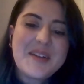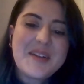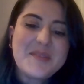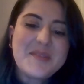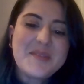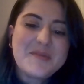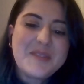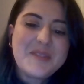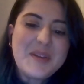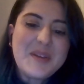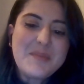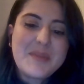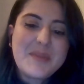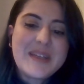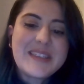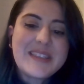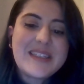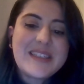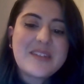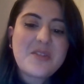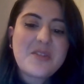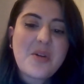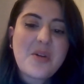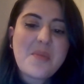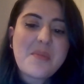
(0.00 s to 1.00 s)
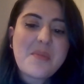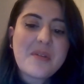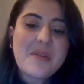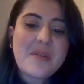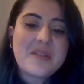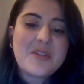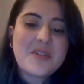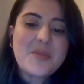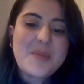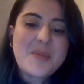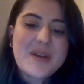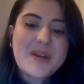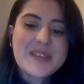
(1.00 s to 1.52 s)
Well, we made a
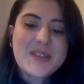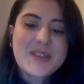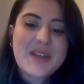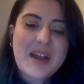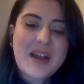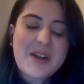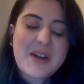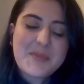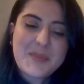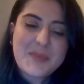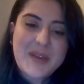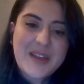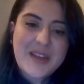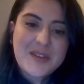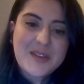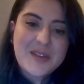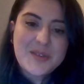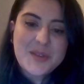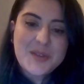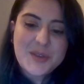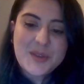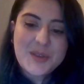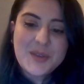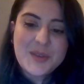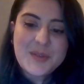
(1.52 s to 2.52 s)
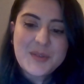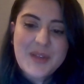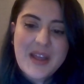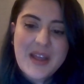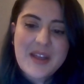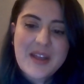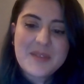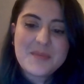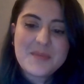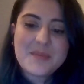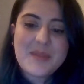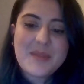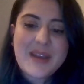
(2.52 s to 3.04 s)
robust RPA tool
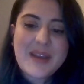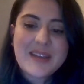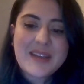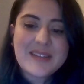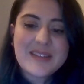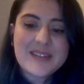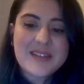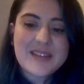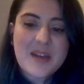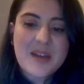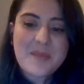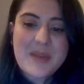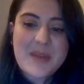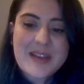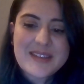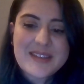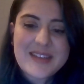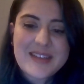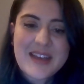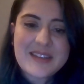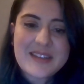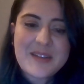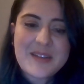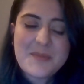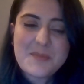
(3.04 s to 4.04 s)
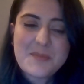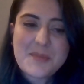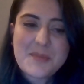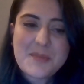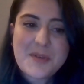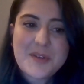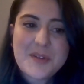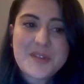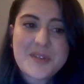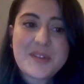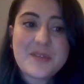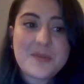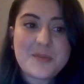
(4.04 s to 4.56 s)
and made some exciting
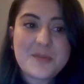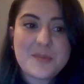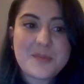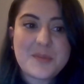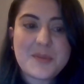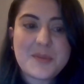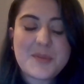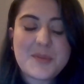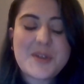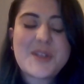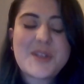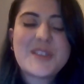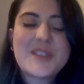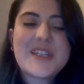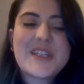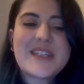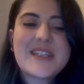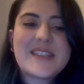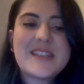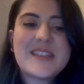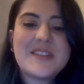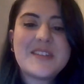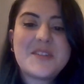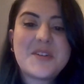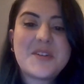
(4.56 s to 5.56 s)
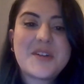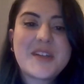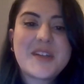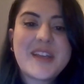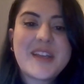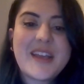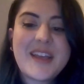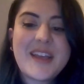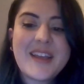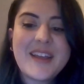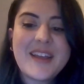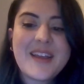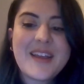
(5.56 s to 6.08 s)
projects in
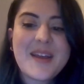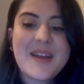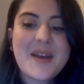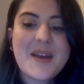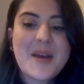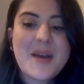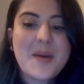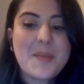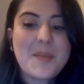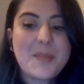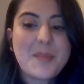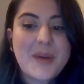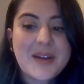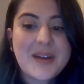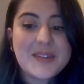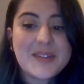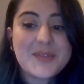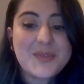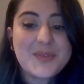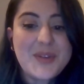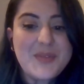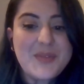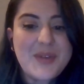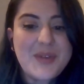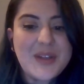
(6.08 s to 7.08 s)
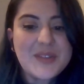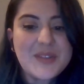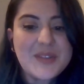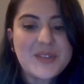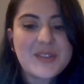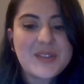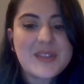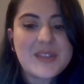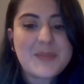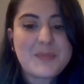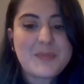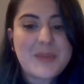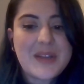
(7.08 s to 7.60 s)
Turkey, but we want
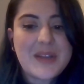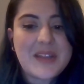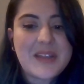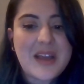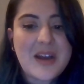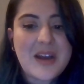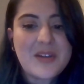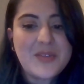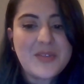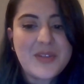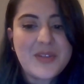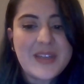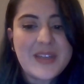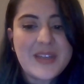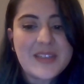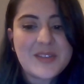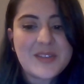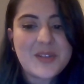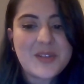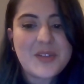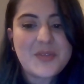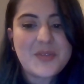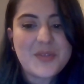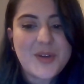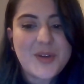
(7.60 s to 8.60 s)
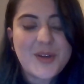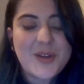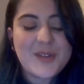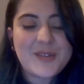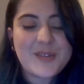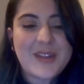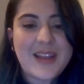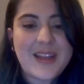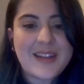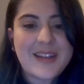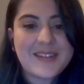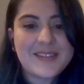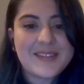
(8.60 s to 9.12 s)
to spread our wings to the
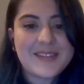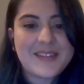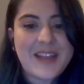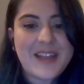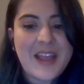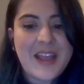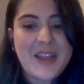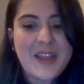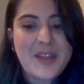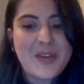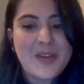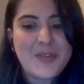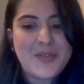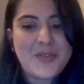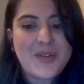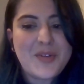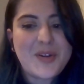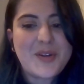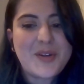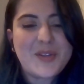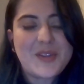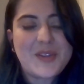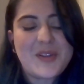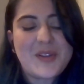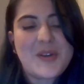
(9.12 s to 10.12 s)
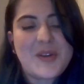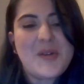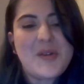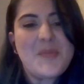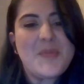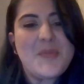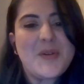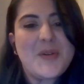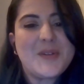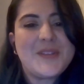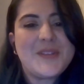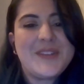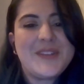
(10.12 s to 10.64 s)
world, and thank you for the
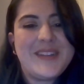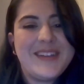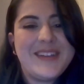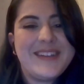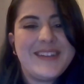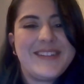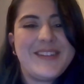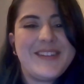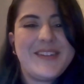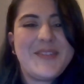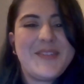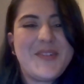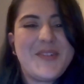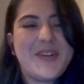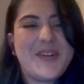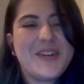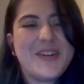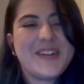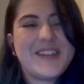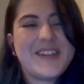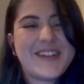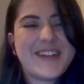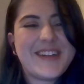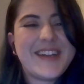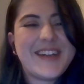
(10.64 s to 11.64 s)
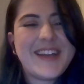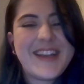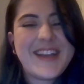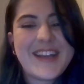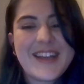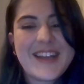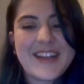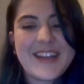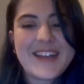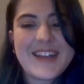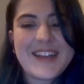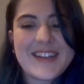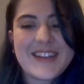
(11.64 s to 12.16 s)
opportunity for
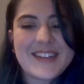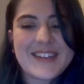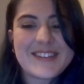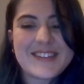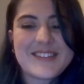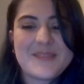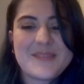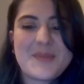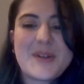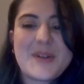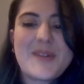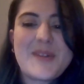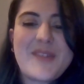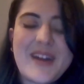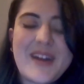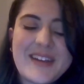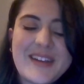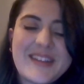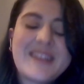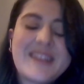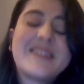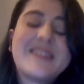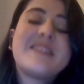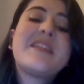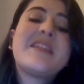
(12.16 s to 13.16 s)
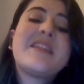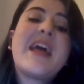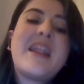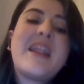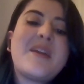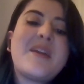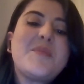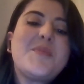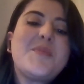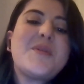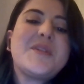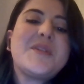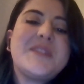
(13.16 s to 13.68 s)
providing an
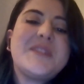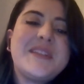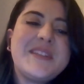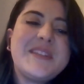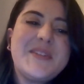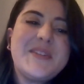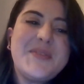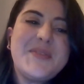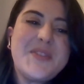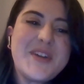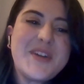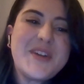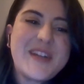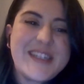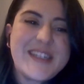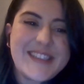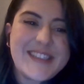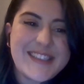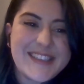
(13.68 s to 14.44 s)
opportunity for